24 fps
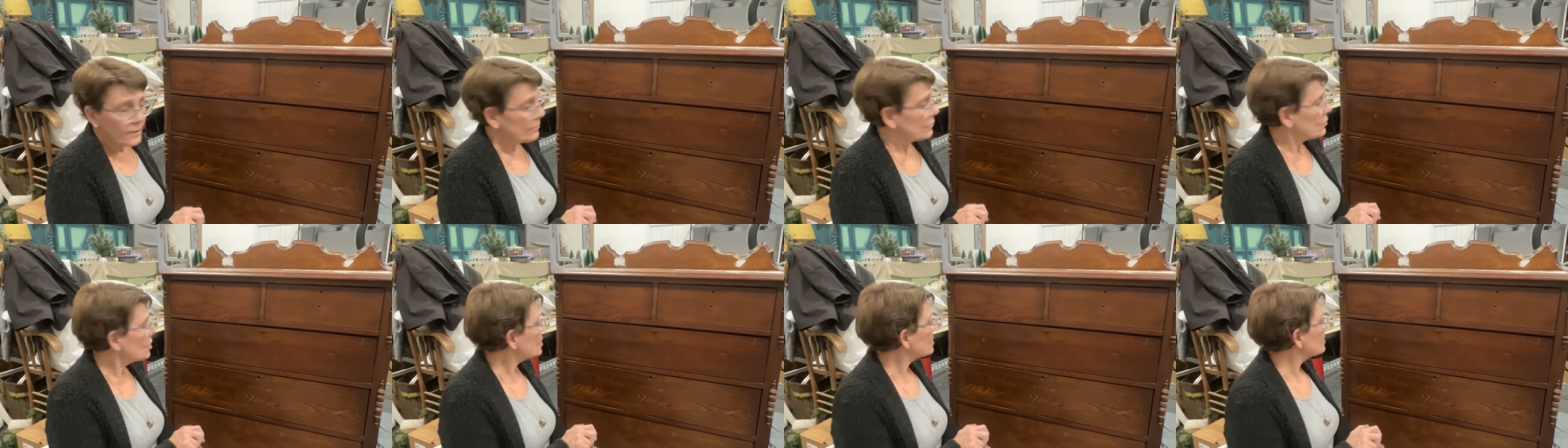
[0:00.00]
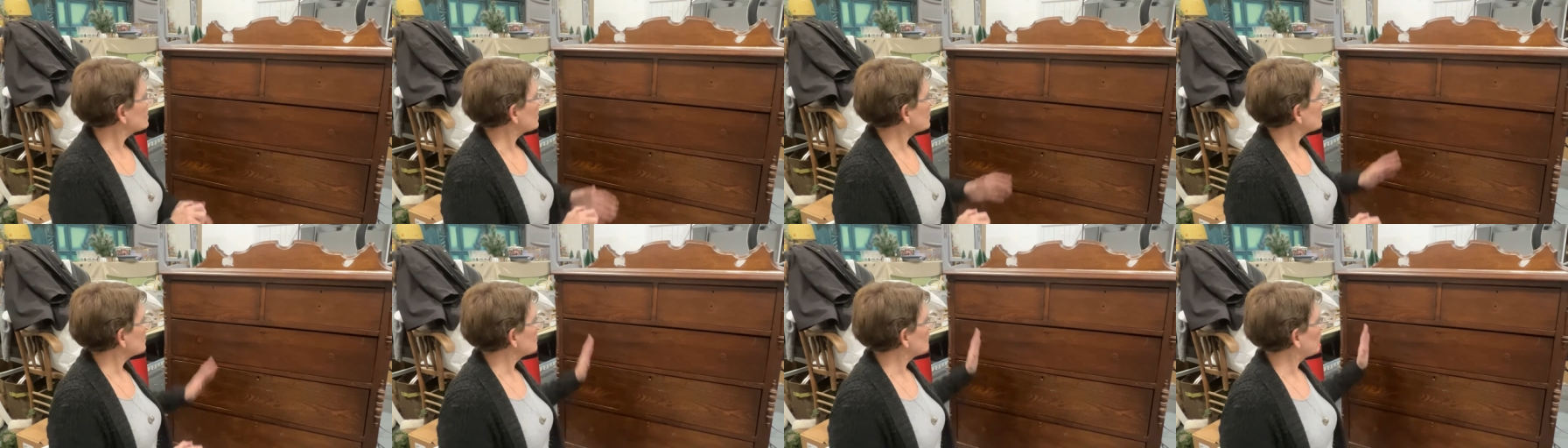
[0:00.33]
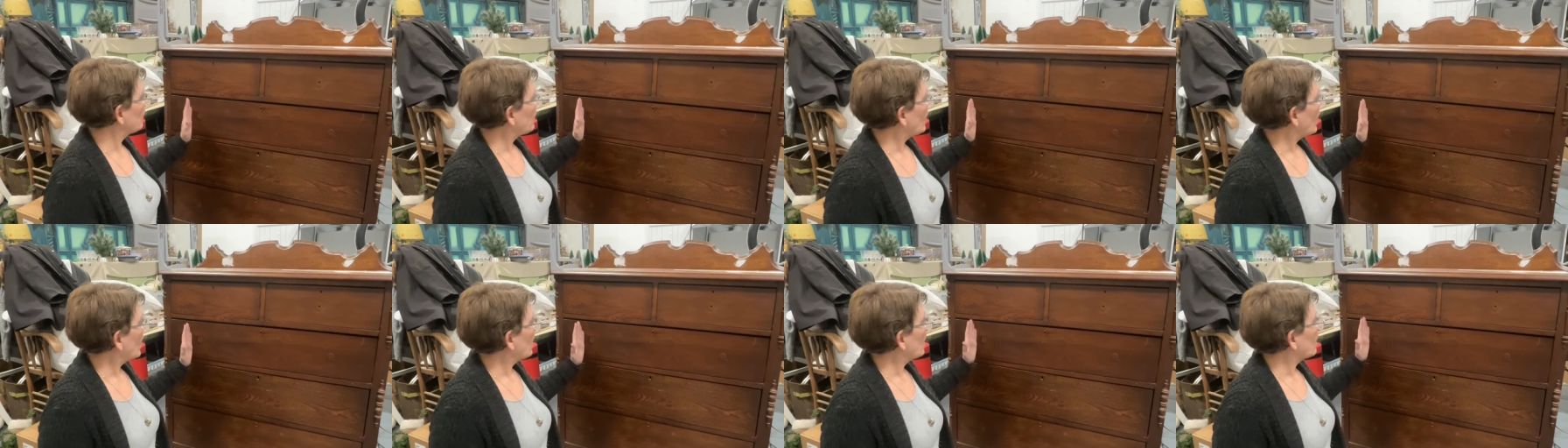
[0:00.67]
just as
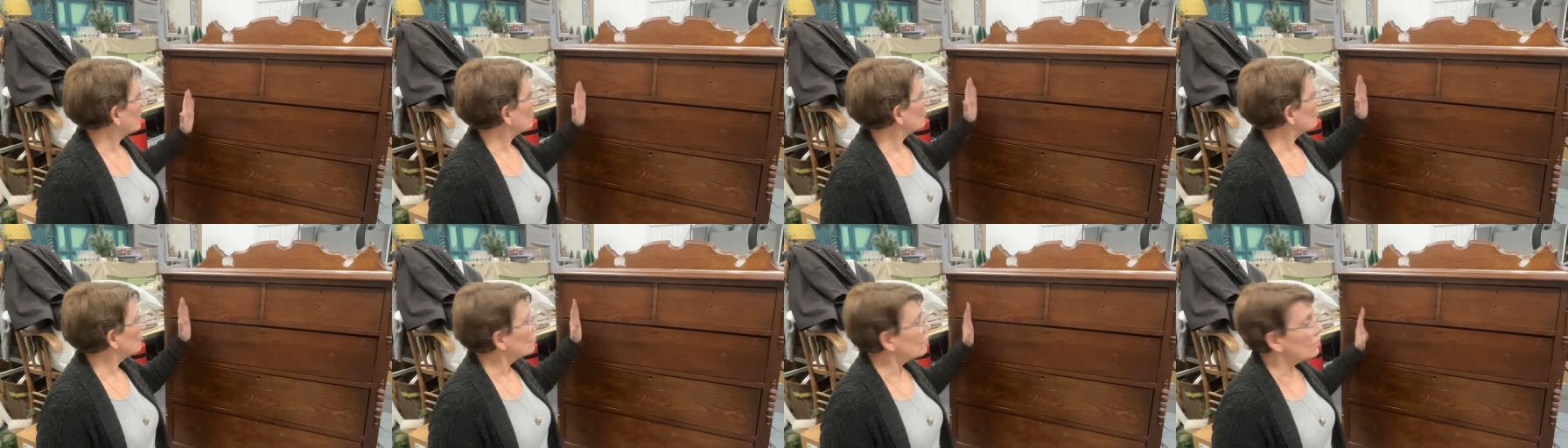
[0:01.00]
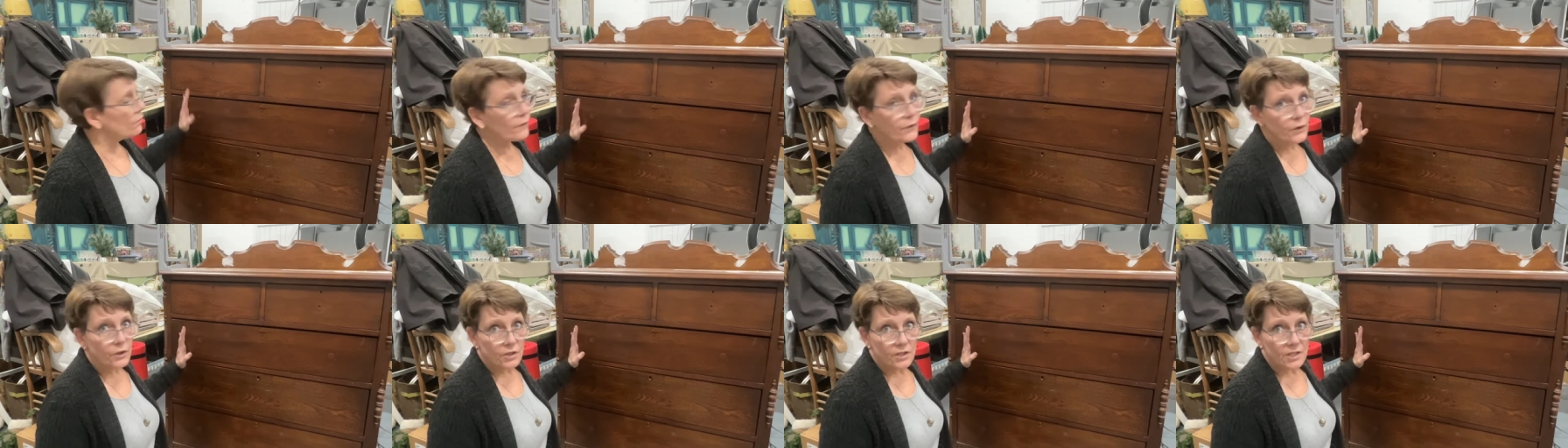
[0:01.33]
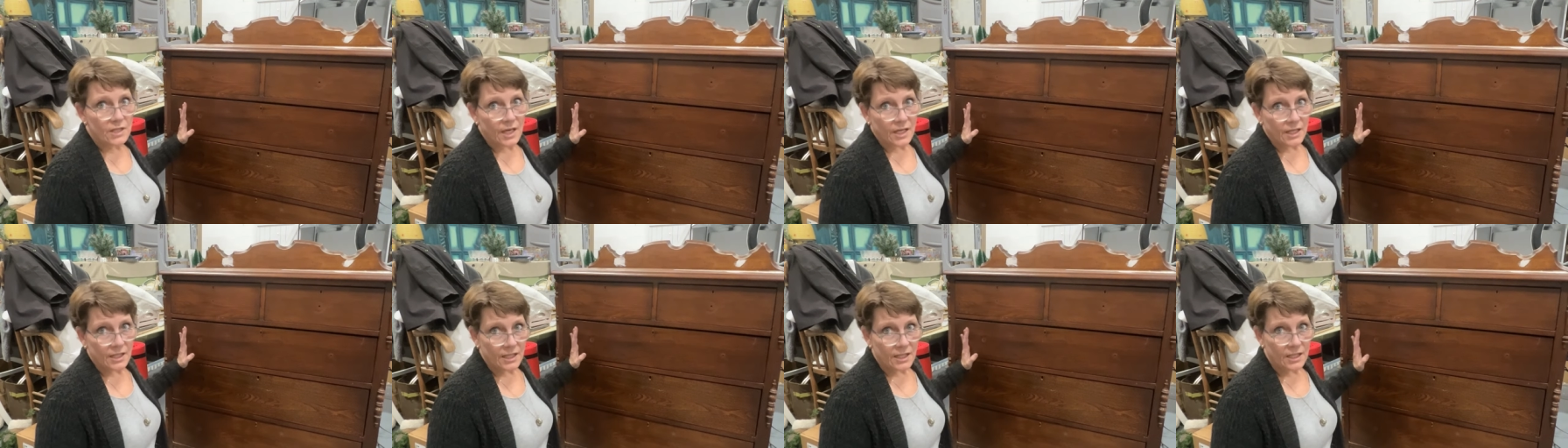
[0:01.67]
far over as
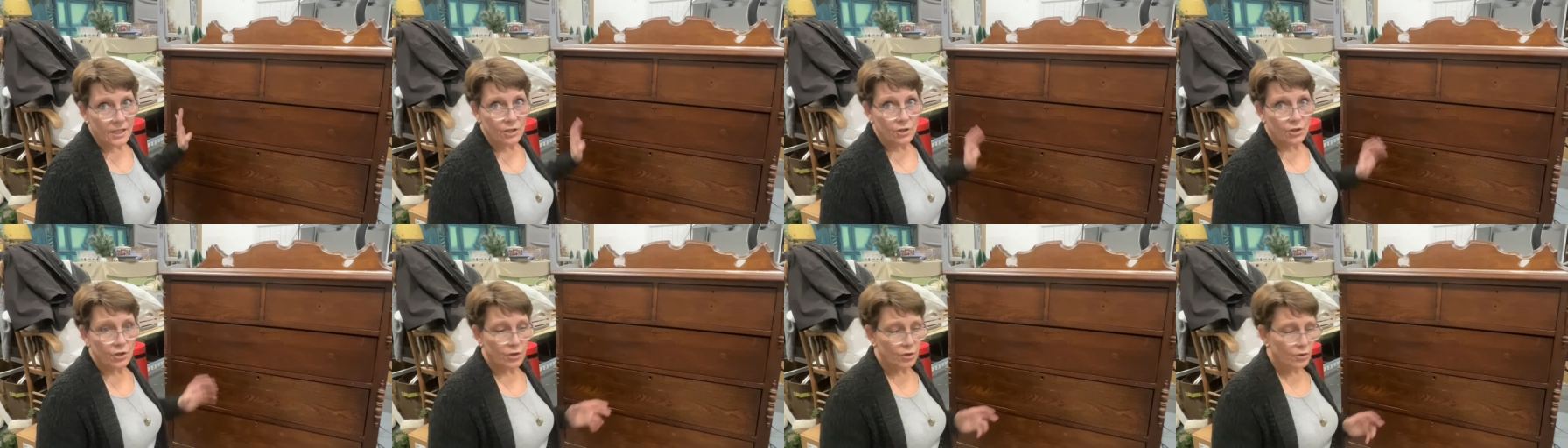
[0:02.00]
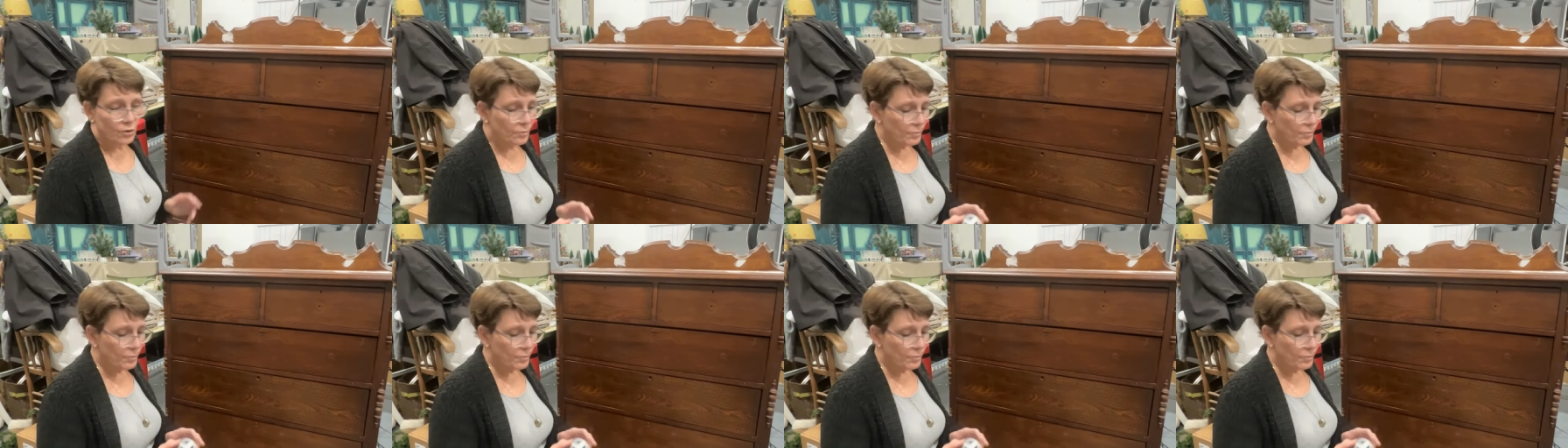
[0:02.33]
I need to